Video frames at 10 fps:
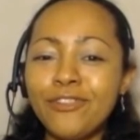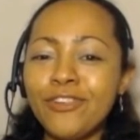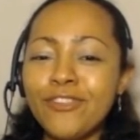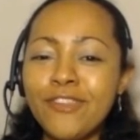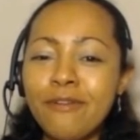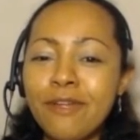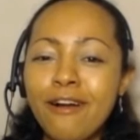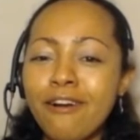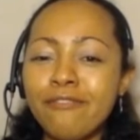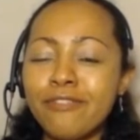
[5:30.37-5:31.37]
she's hearing
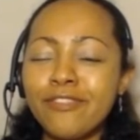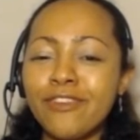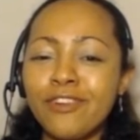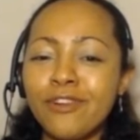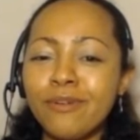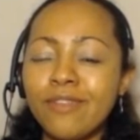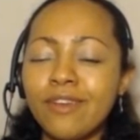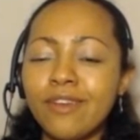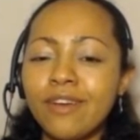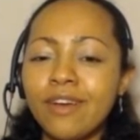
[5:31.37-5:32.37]
our conversation and was
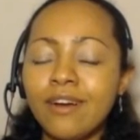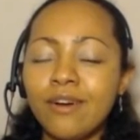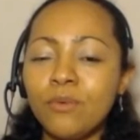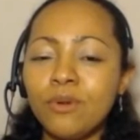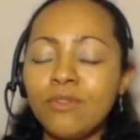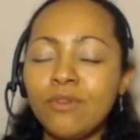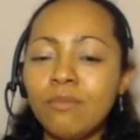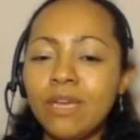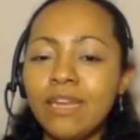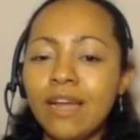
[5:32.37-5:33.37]
like, "What do you
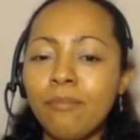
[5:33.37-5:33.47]
mean?